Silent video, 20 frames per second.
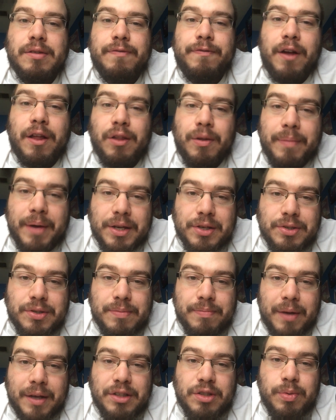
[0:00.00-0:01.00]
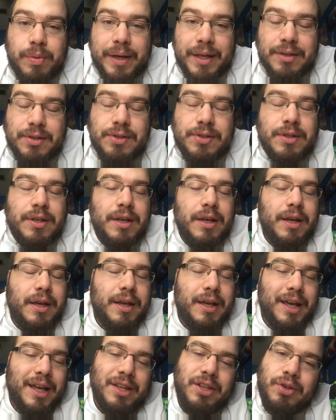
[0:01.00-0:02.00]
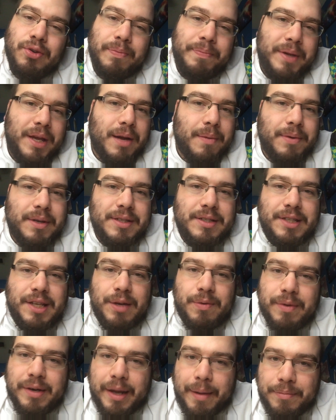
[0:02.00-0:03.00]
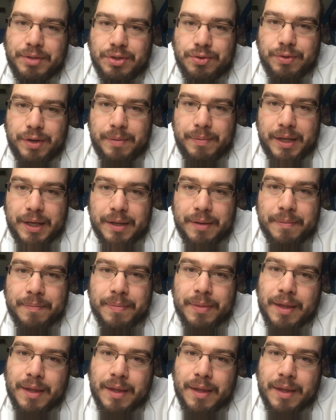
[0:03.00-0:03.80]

follow my my Twitch and you'll be able to see when I'm streaming.